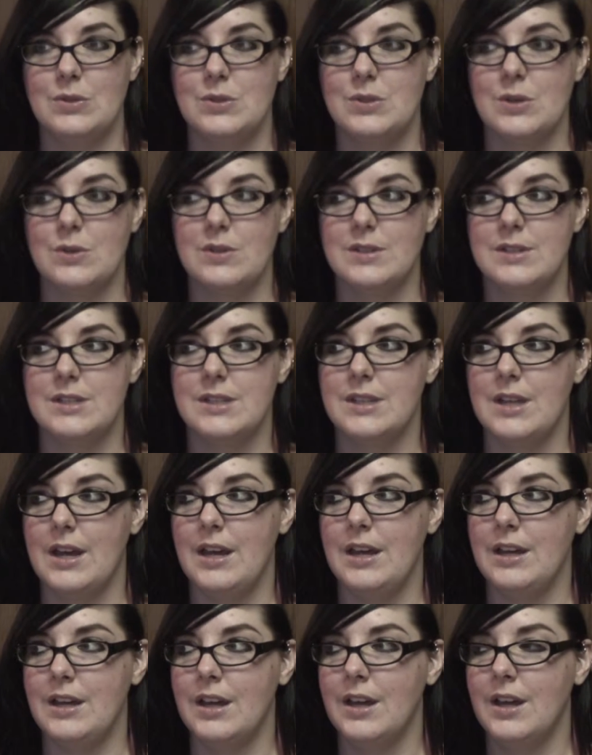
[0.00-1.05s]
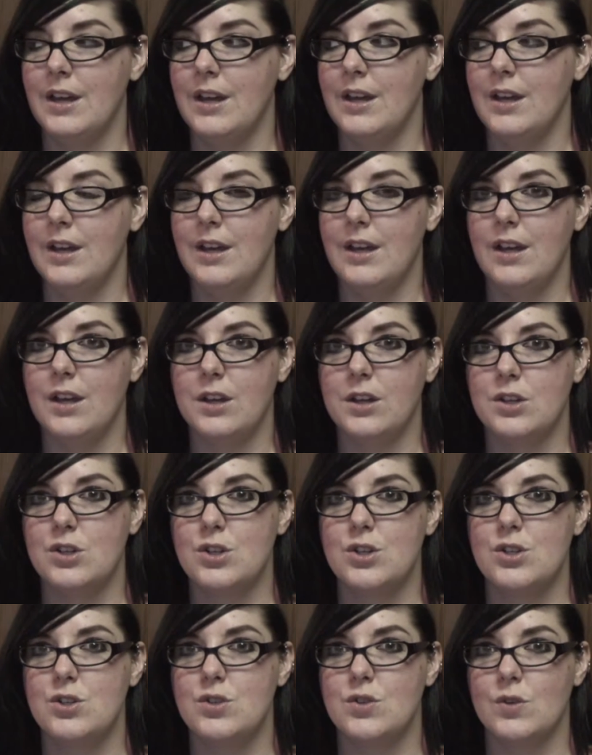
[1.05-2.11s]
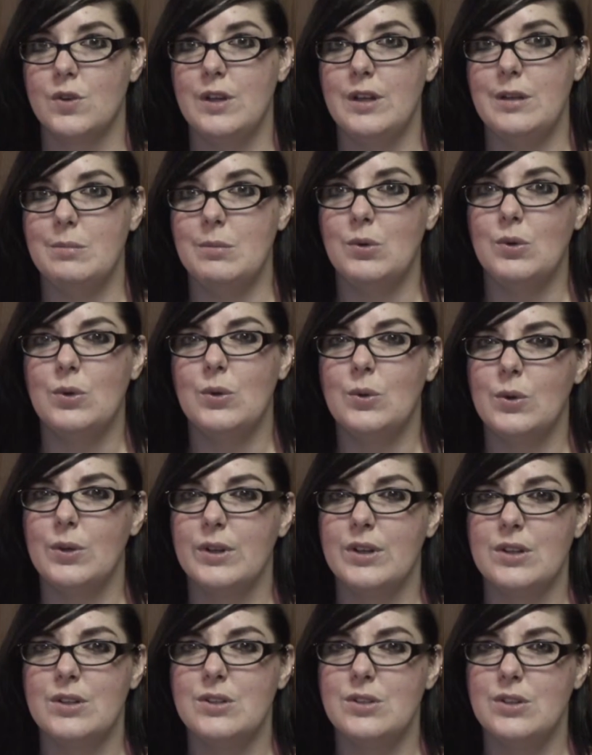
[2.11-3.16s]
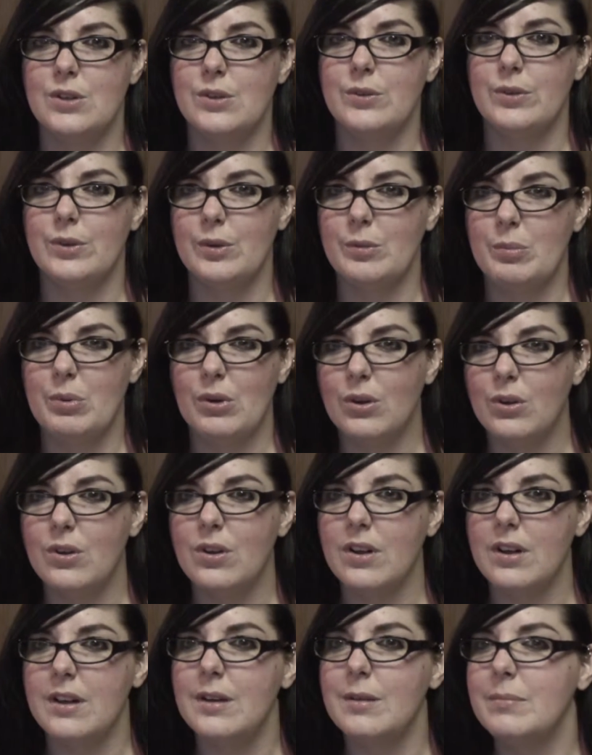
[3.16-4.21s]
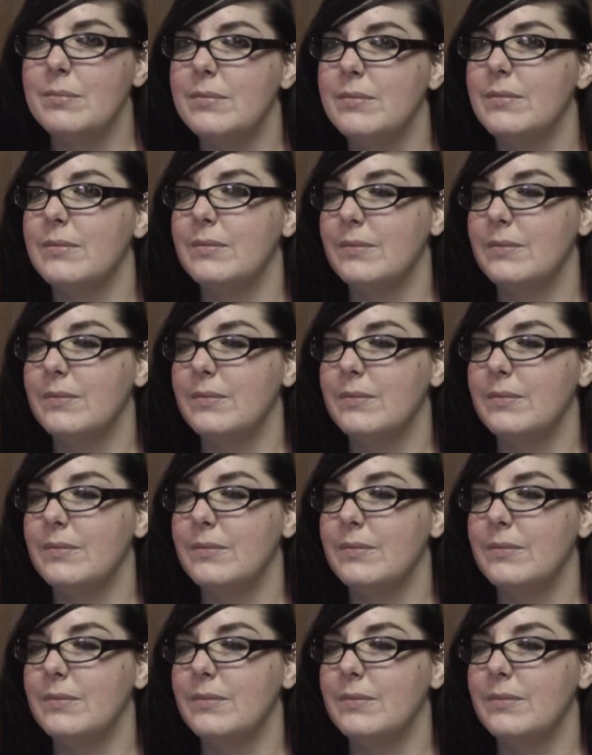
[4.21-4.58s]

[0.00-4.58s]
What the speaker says: So it's like extreme organ donor program,